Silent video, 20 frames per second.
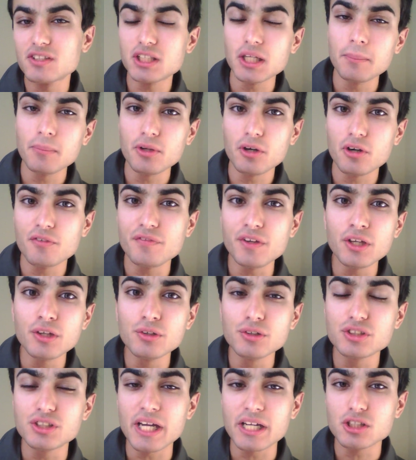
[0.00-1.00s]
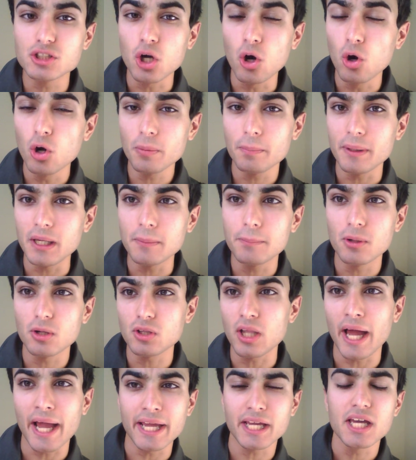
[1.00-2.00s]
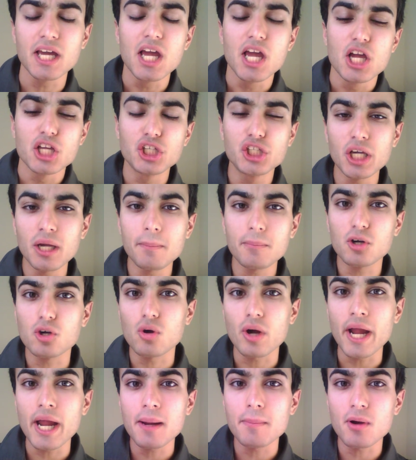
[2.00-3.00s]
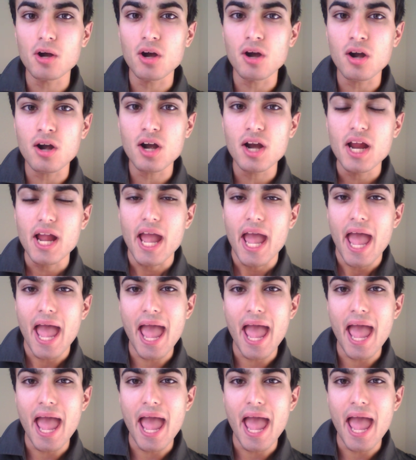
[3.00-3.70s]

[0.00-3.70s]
similar views that told people like Jim Cramer